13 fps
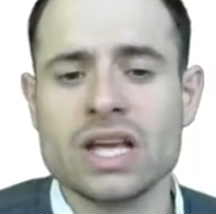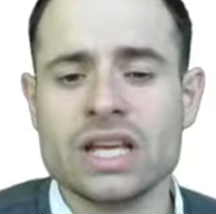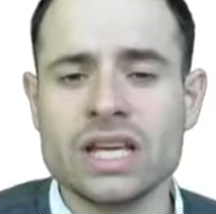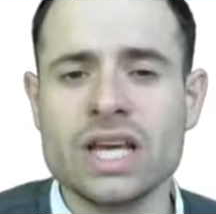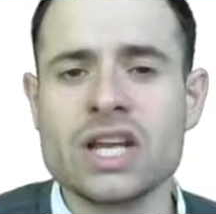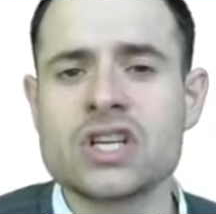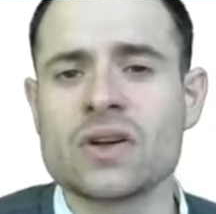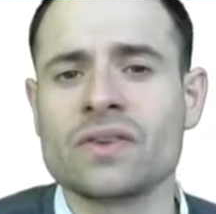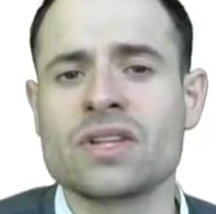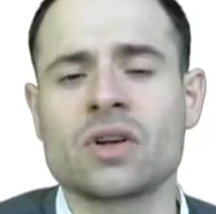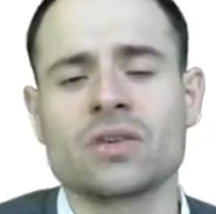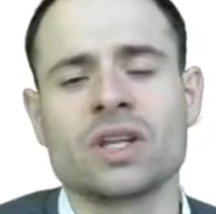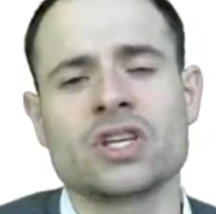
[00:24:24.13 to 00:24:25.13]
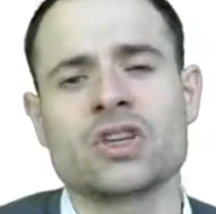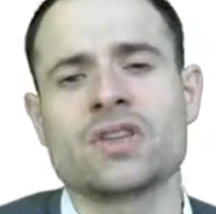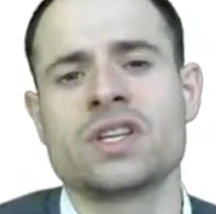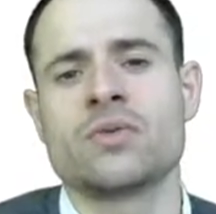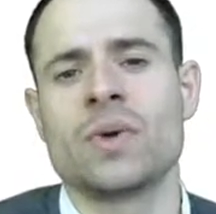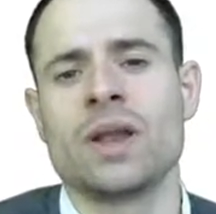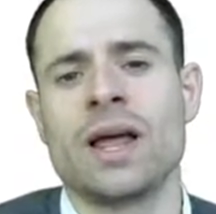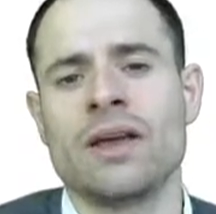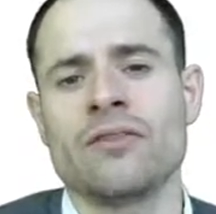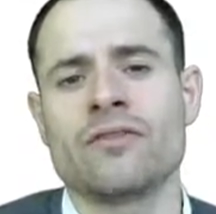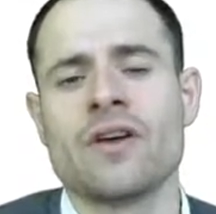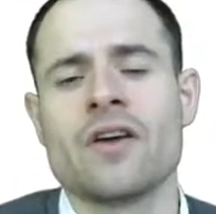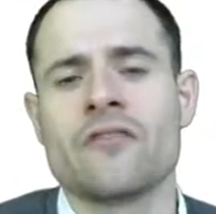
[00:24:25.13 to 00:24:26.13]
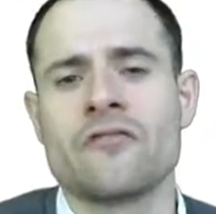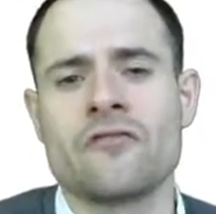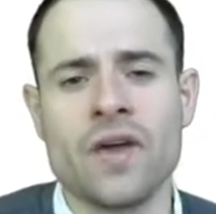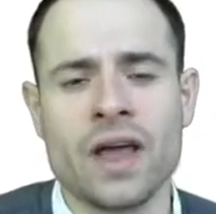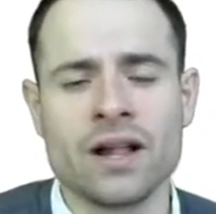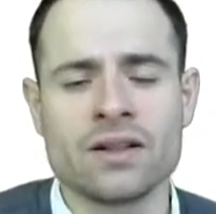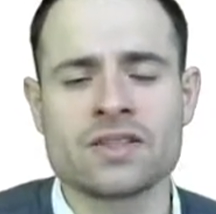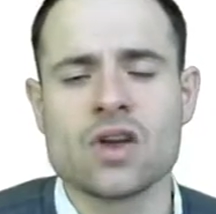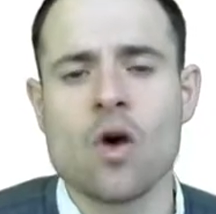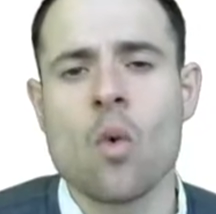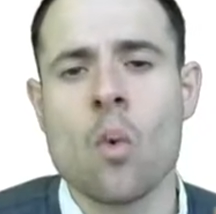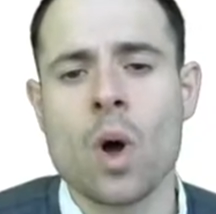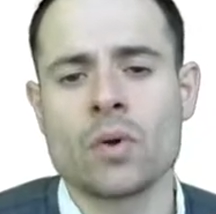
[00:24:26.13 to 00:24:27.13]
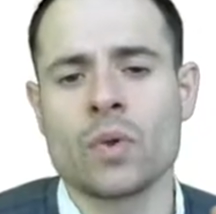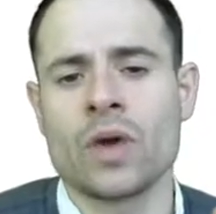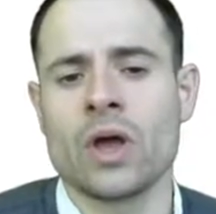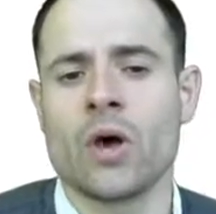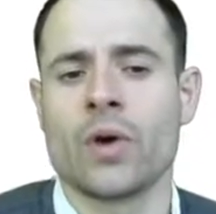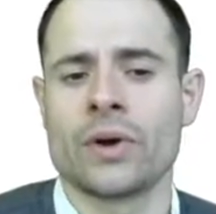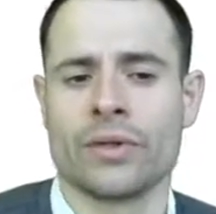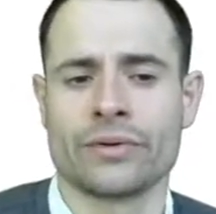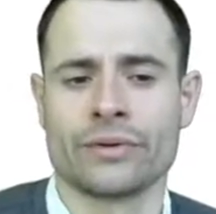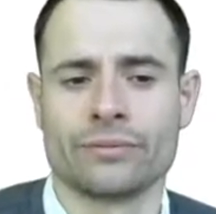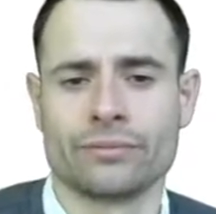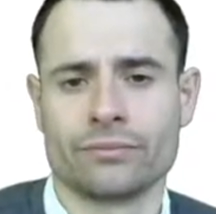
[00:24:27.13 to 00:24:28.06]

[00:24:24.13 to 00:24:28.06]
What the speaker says: Each of these conditions in real life fails one way or another.